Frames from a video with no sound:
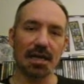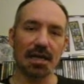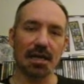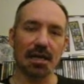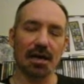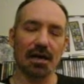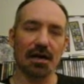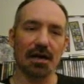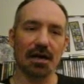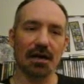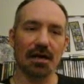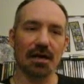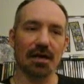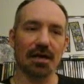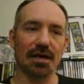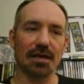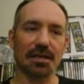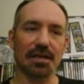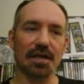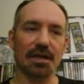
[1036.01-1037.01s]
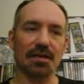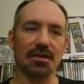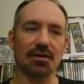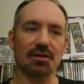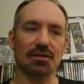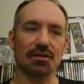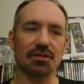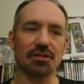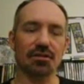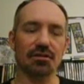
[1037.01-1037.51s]
And then
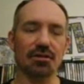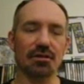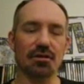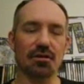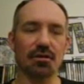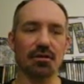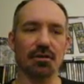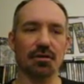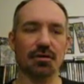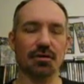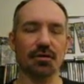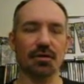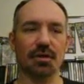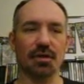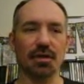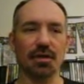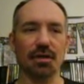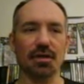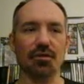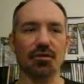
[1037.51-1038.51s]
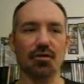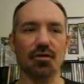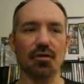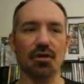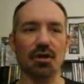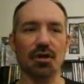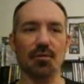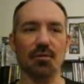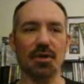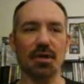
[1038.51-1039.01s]
there's either
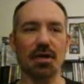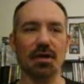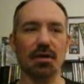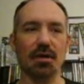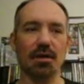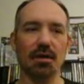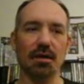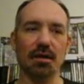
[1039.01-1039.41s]
going to be